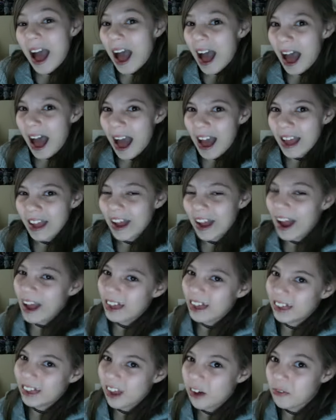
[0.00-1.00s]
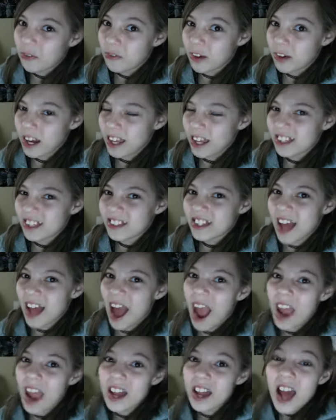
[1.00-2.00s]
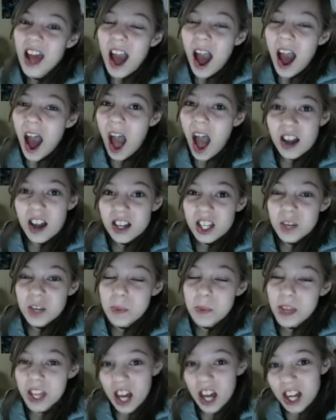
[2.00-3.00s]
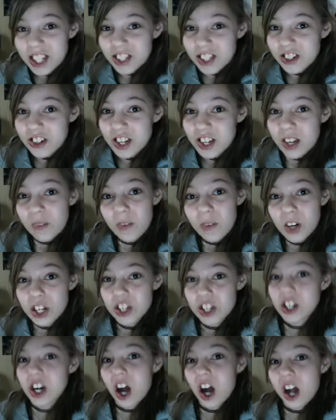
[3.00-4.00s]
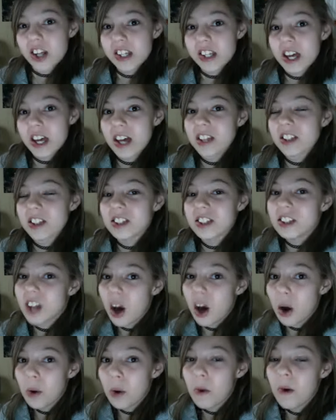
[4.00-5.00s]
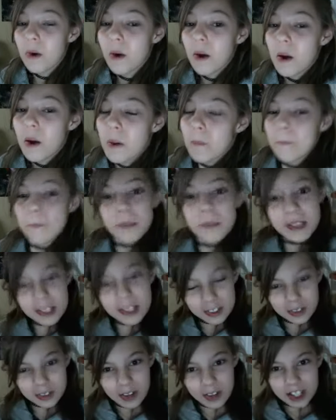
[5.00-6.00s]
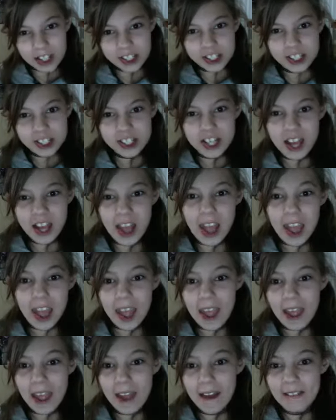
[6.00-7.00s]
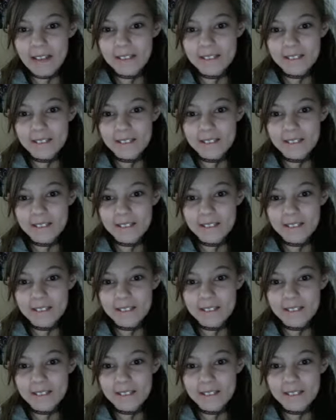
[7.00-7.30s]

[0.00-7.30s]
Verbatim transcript: Hi, I love Frankie Stein. I'm going to be entering for your contest, so please watch and